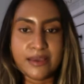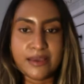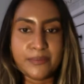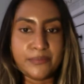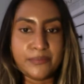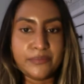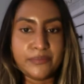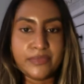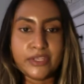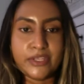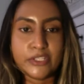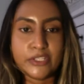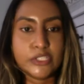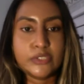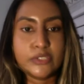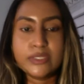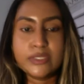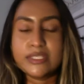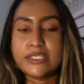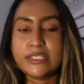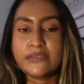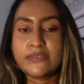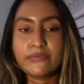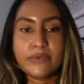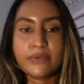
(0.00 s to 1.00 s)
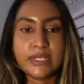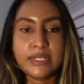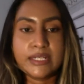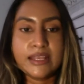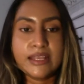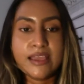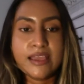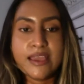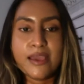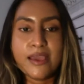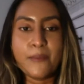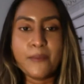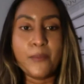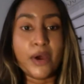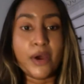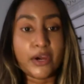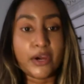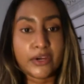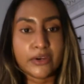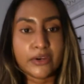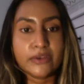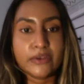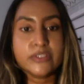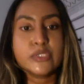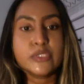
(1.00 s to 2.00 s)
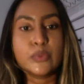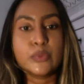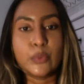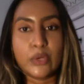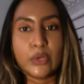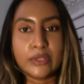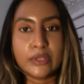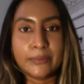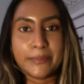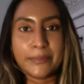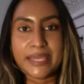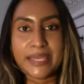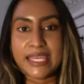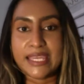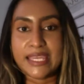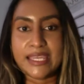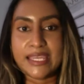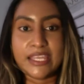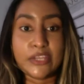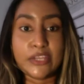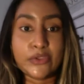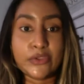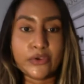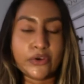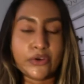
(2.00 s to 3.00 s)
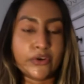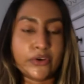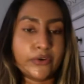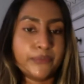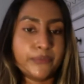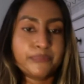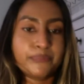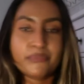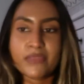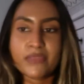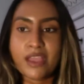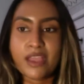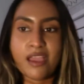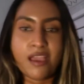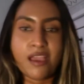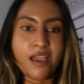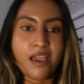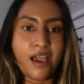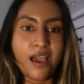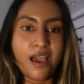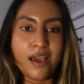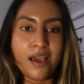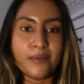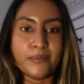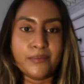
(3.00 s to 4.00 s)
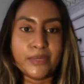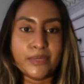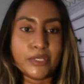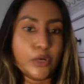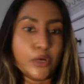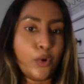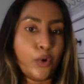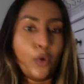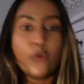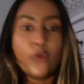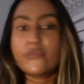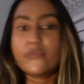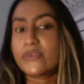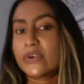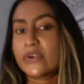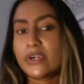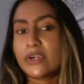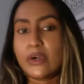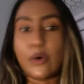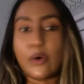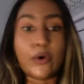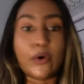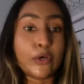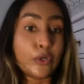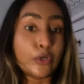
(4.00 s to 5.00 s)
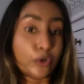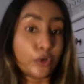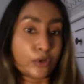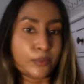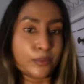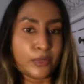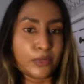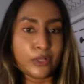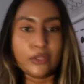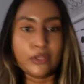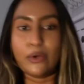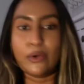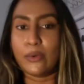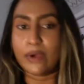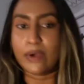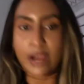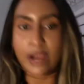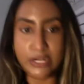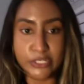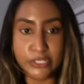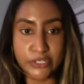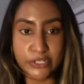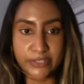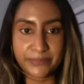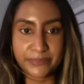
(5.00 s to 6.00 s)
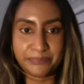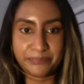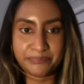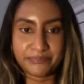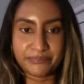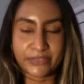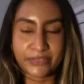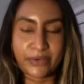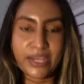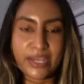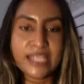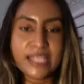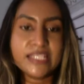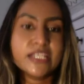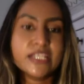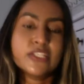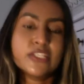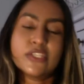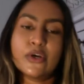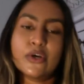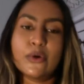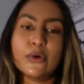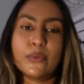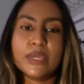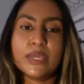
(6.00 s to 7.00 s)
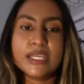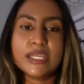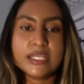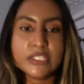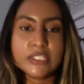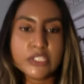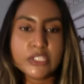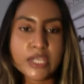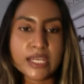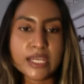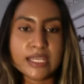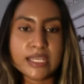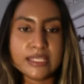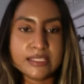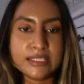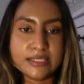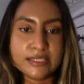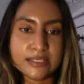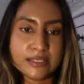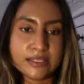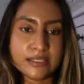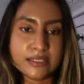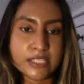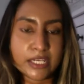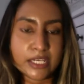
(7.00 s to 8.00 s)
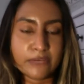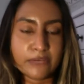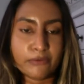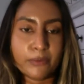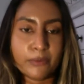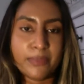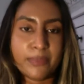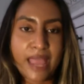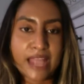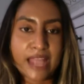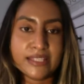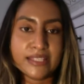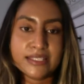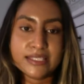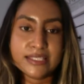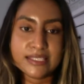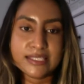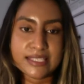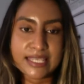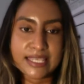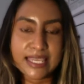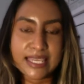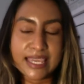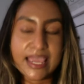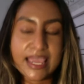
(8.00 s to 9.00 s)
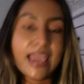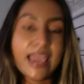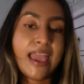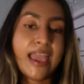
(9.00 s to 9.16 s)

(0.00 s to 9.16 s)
there's the different markers will be either over or normal or under, right? So we can check from that to see,